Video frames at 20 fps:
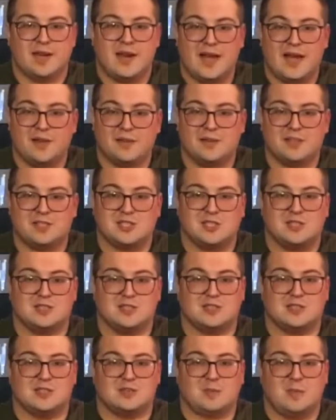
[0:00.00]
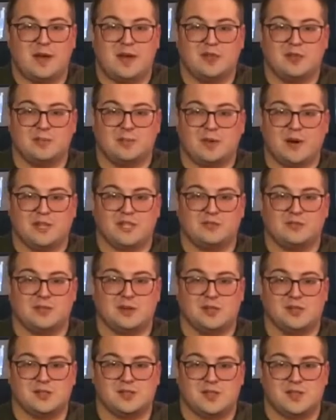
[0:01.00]
now that Jesus has paid the price
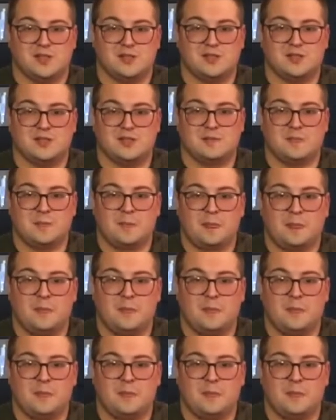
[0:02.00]
for our sins.